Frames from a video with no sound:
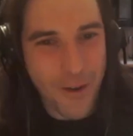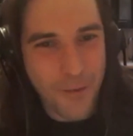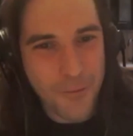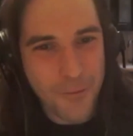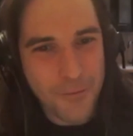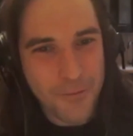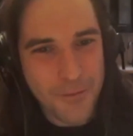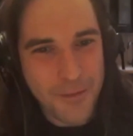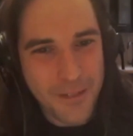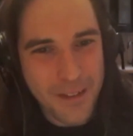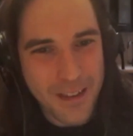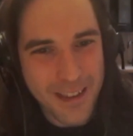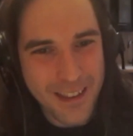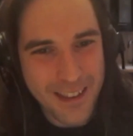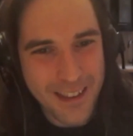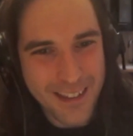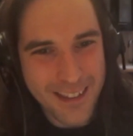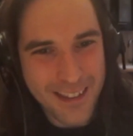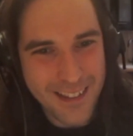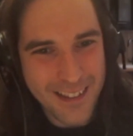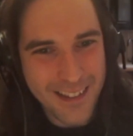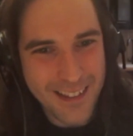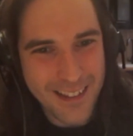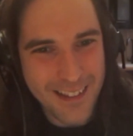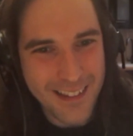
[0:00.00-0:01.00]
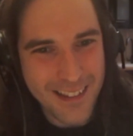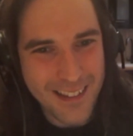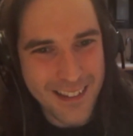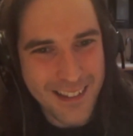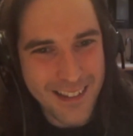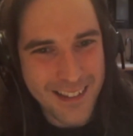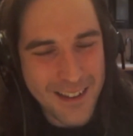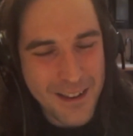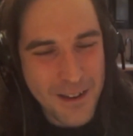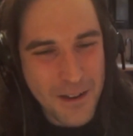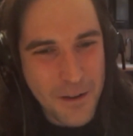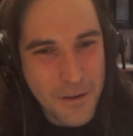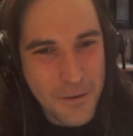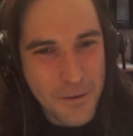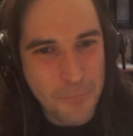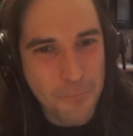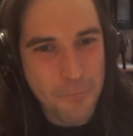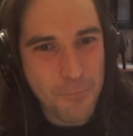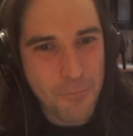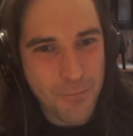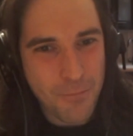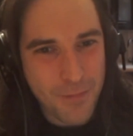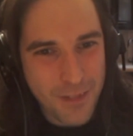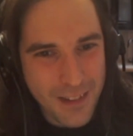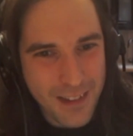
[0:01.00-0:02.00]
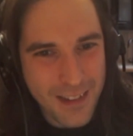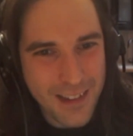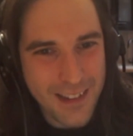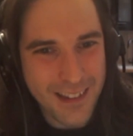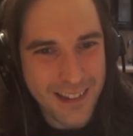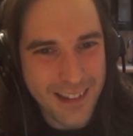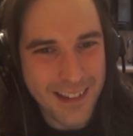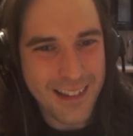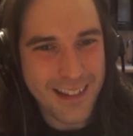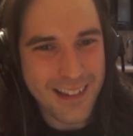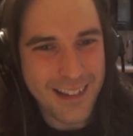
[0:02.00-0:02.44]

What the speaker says: Like, there's nothing old school about what we do. We don't work a headlock for